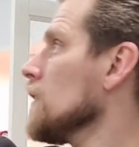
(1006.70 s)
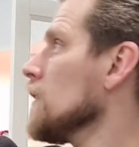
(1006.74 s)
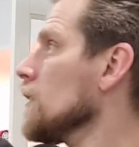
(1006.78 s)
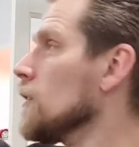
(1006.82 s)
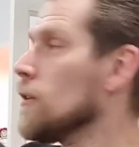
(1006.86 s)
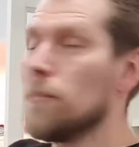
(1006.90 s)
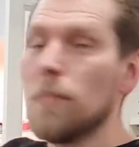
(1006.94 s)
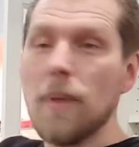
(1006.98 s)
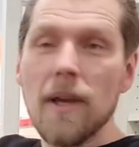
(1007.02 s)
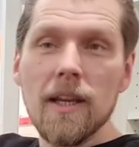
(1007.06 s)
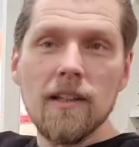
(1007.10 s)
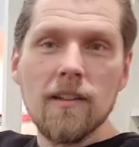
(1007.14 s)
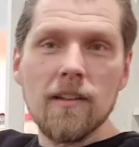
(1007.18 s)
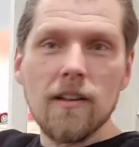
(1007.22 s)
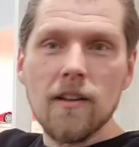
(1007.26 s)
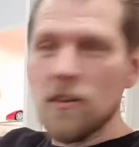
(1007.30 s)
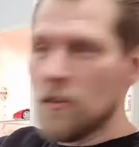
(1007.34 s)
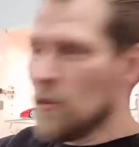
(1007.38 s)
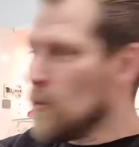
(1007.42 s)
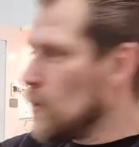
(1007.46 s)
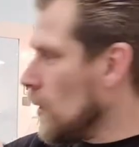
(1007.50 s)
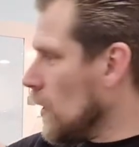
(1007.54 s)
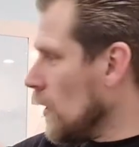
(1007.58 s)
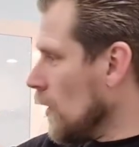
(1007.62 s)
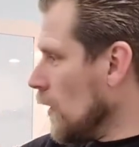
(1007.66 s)
the painting
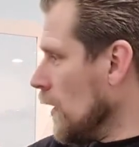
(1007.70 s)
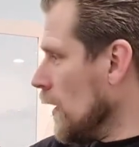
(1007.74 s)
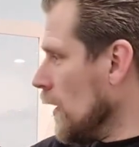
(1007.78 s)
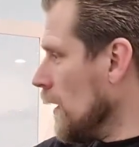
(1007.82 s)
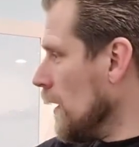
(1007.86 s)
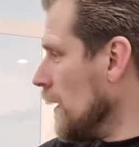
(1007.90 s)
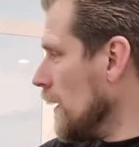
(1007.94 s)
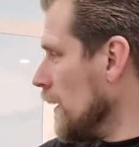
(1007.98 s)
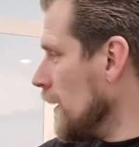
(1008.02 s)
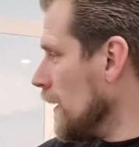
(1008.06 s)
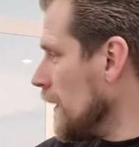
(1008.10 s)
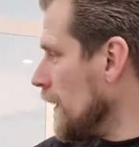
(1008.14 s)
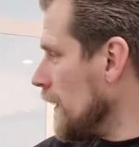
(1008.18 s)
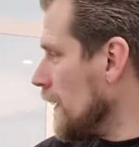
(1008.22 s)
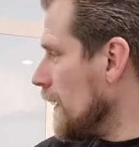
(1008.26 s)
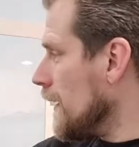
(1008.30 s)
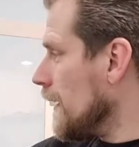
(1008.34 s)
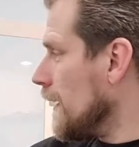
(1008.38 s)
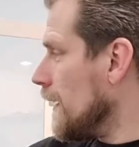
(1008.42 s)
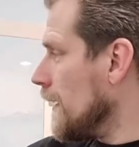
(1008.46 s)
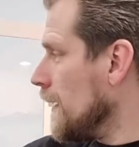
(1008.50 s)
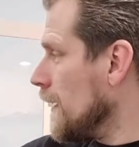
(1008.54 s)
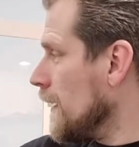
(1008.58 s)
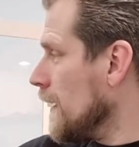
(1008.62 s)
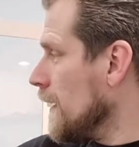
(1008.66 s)
on the wall.
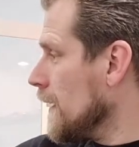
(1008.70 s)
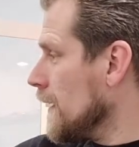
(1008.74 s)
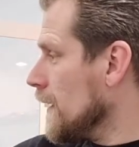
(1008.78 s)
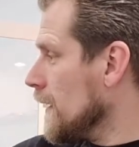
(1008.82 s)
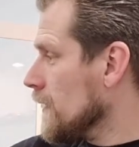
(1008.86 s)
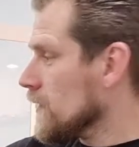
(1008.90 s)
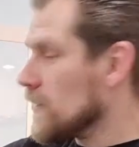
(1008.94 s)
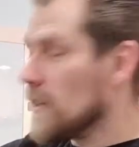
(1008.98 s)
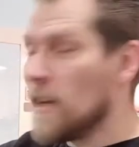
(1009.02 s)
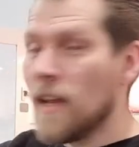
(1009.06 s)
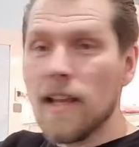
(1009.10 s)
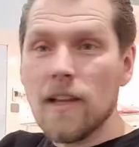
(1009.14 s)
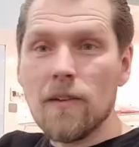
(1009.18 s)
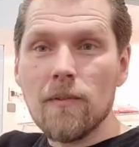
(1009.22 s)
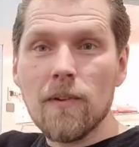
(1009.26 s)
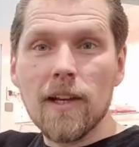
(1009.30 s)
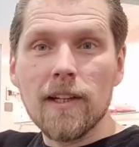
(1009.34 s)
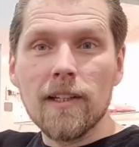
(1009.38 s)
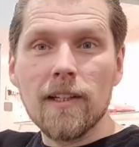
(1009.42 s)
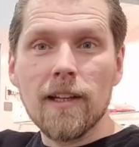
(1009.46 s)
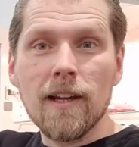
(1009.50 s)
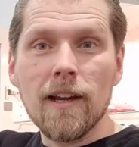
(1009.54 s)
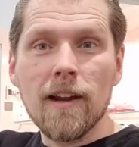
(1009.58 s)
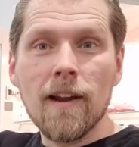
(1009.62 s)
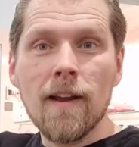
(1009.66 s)
It's lying
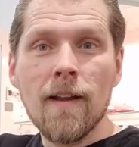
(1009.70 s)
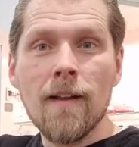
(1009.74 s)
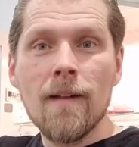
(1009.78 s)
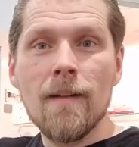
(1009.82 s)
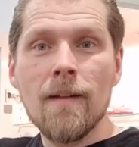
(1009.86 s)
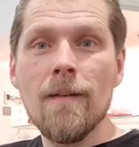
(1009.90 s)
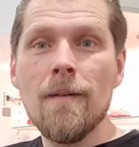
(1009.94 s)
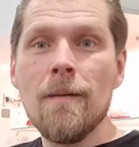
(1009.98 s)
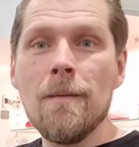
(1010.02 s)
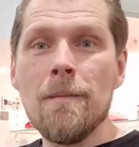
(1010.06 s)
right there.